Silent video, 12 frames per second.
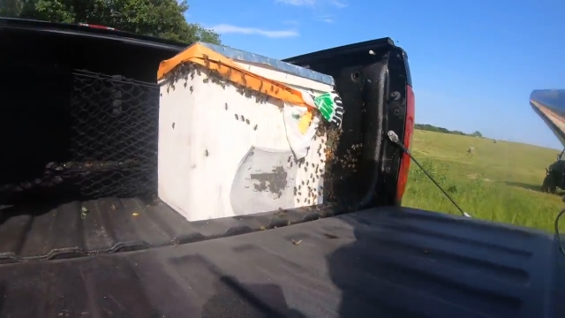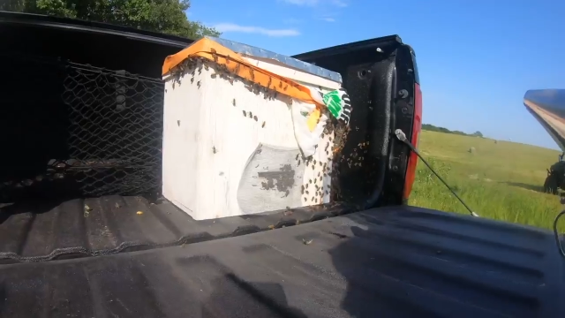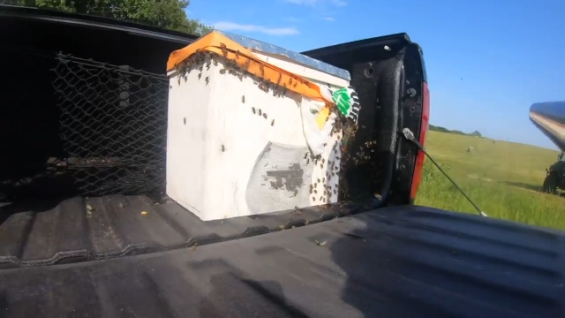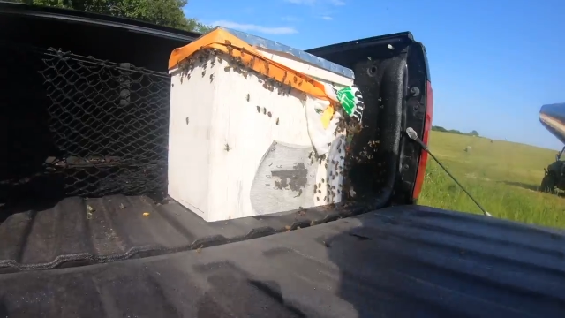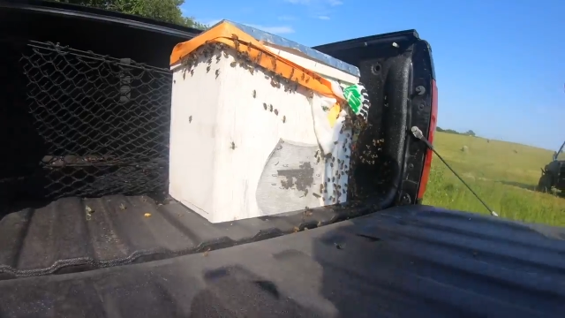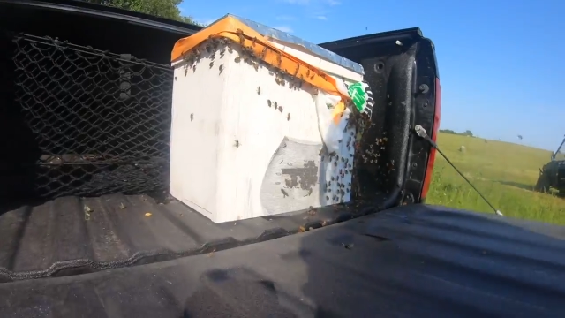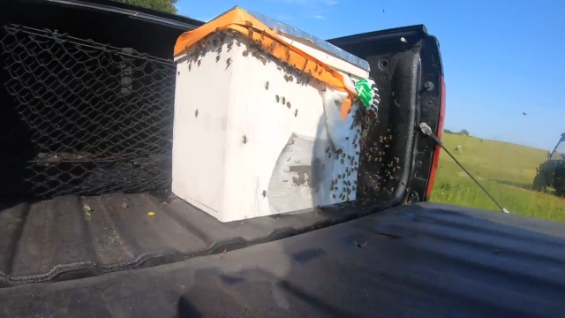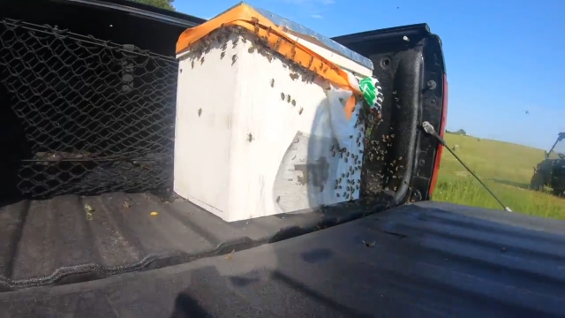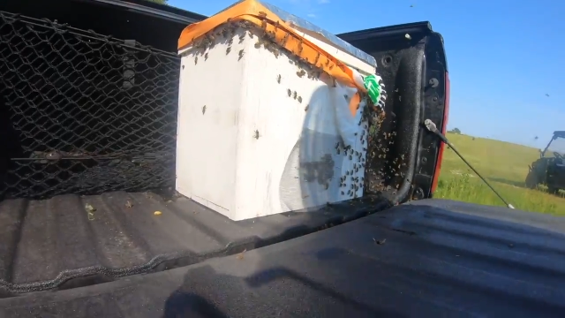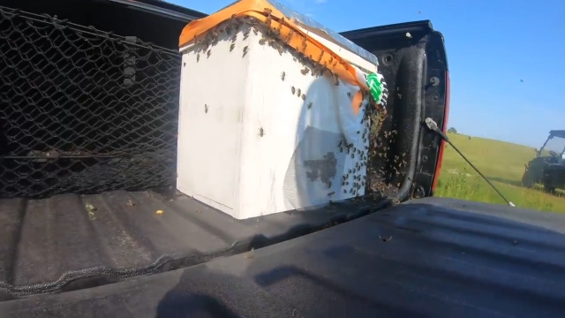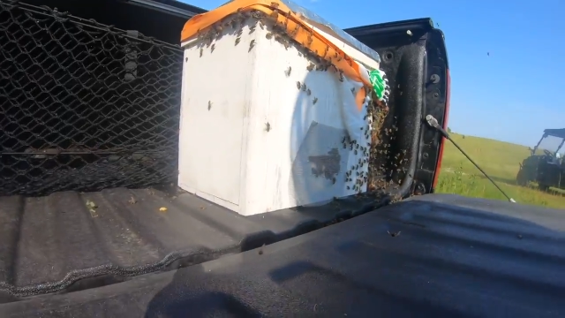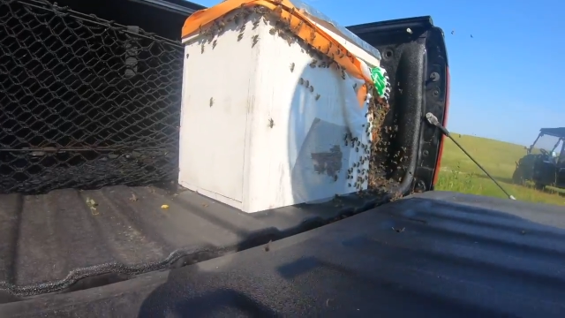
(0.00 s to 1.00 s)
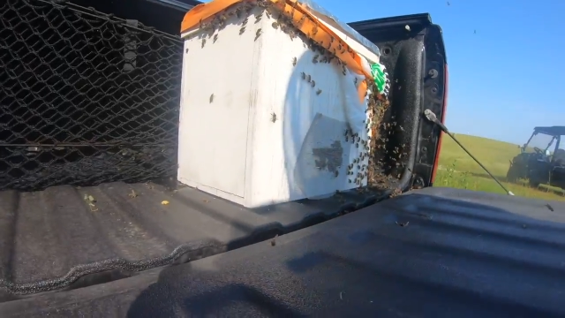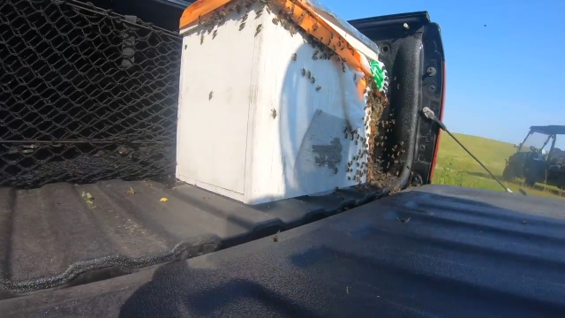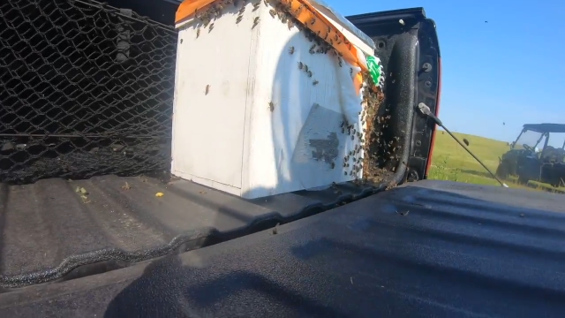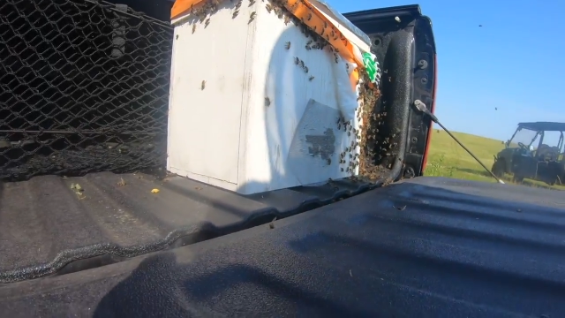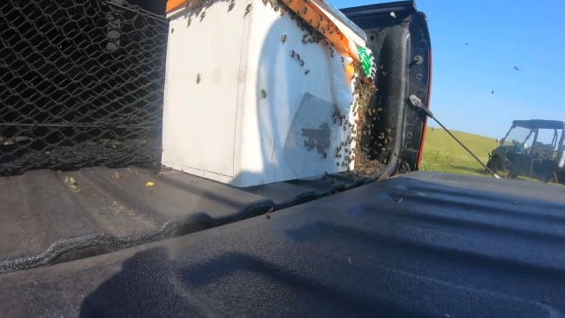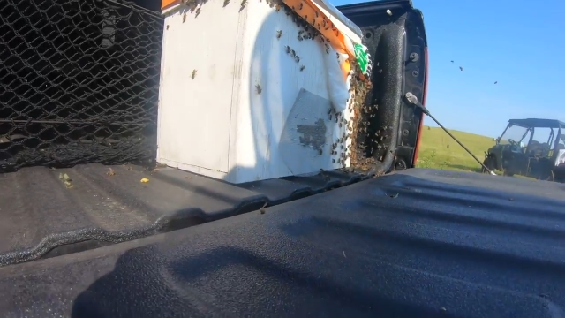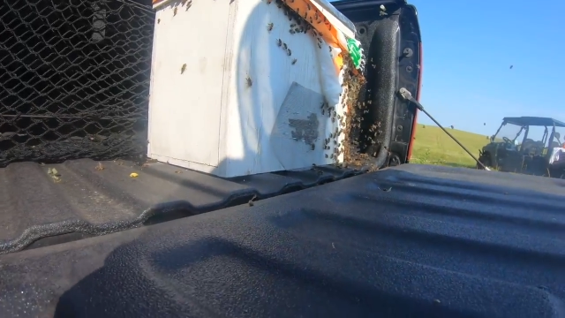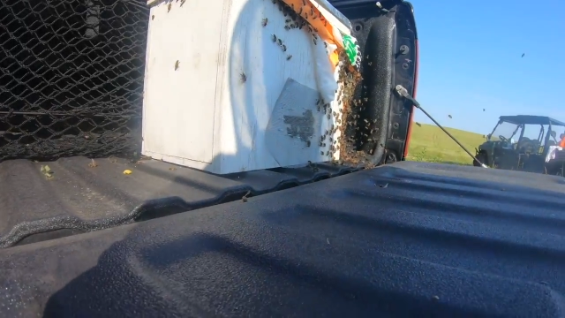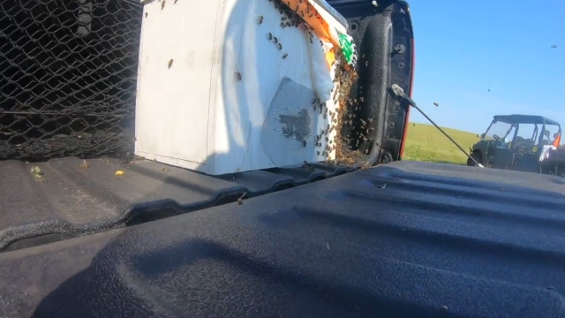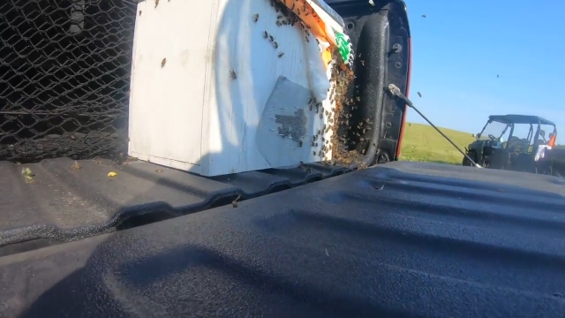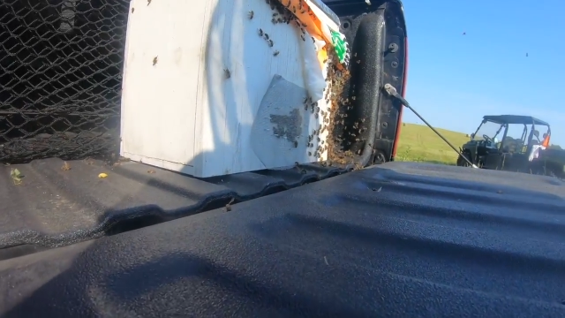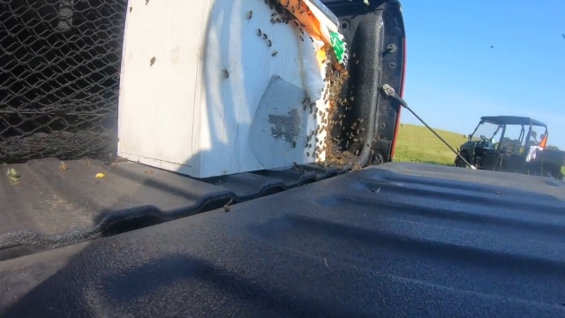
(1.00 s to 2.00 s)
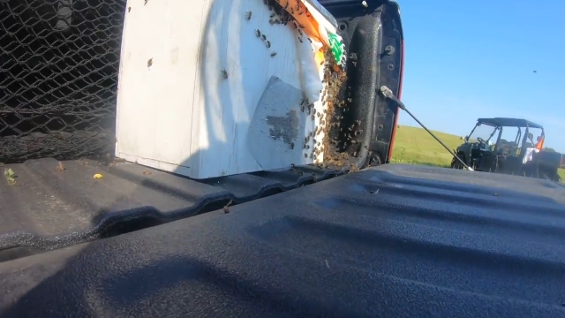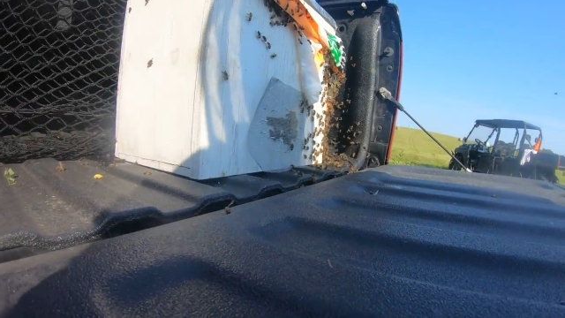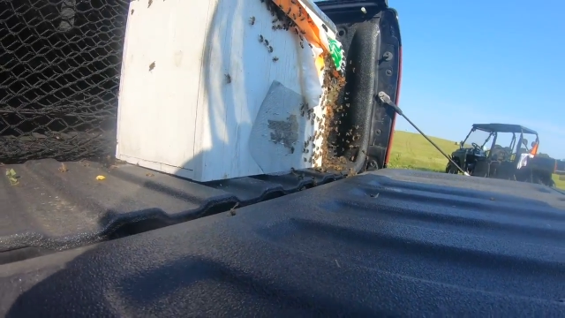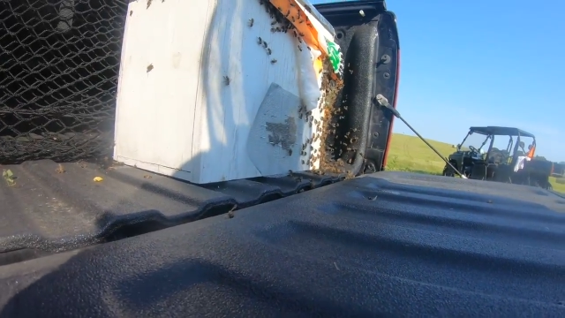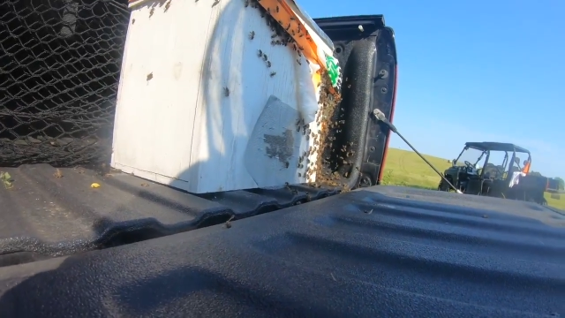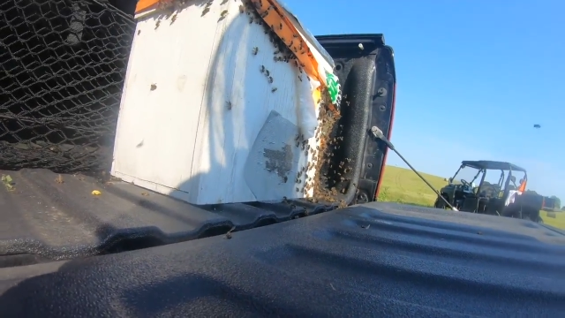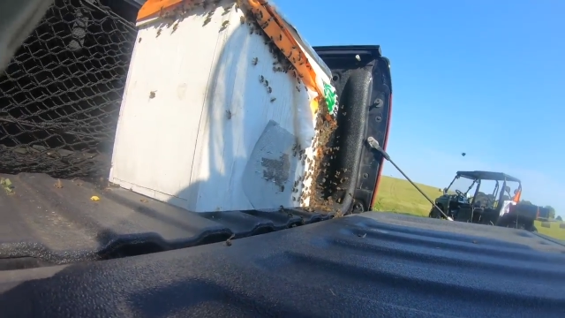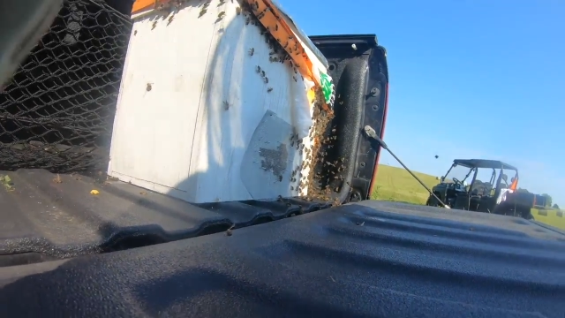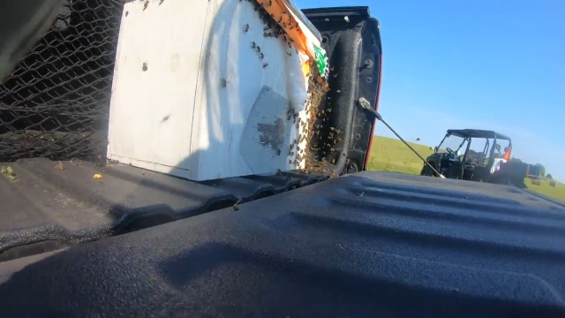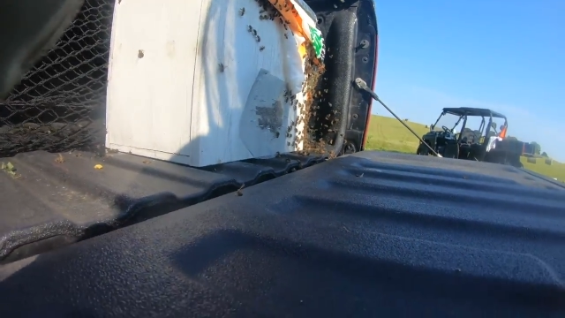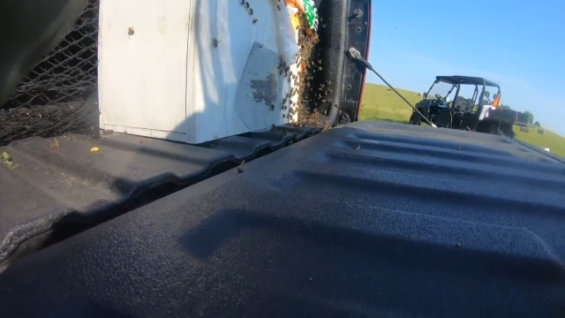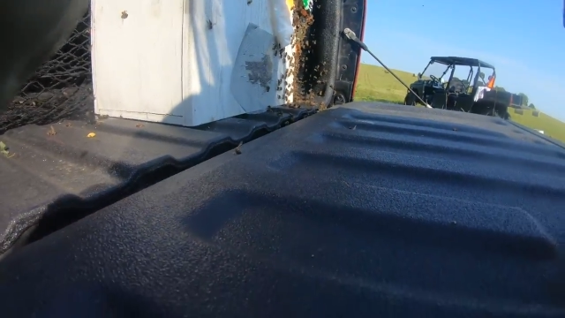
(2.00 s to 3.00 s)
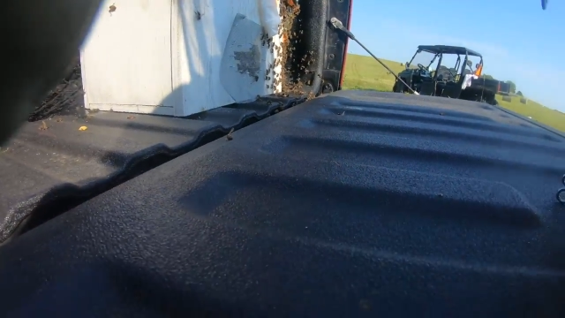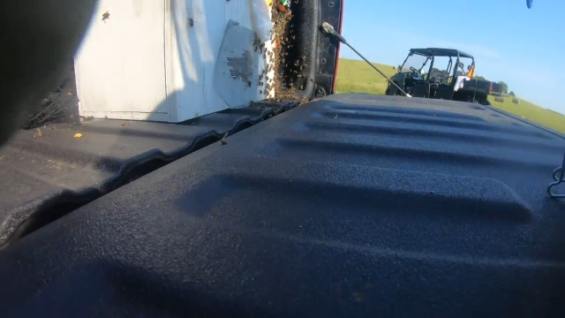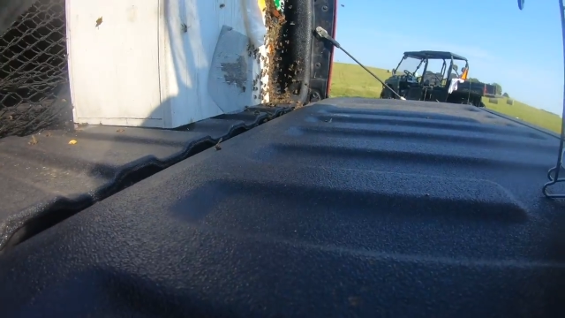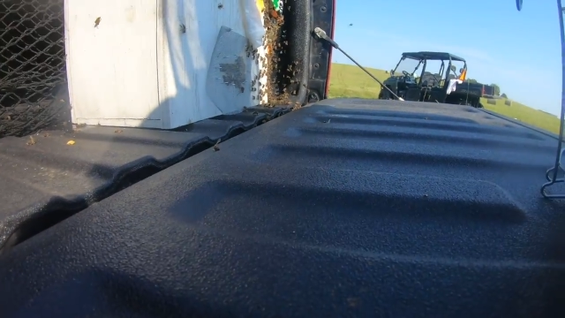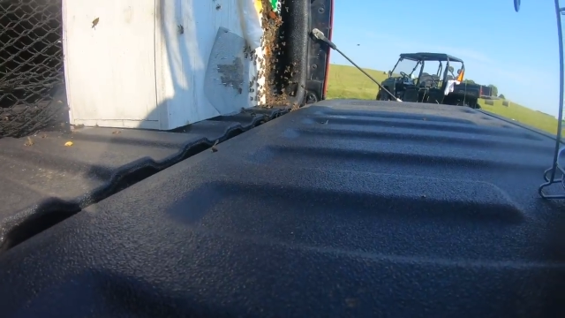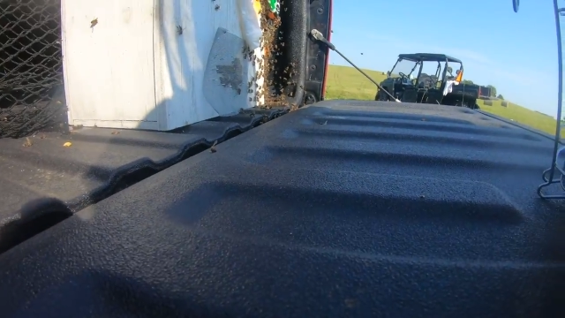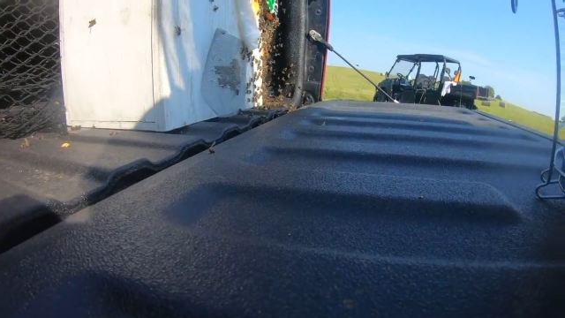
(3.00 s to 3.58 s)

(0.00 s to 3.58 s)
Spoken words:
(no speaker visible)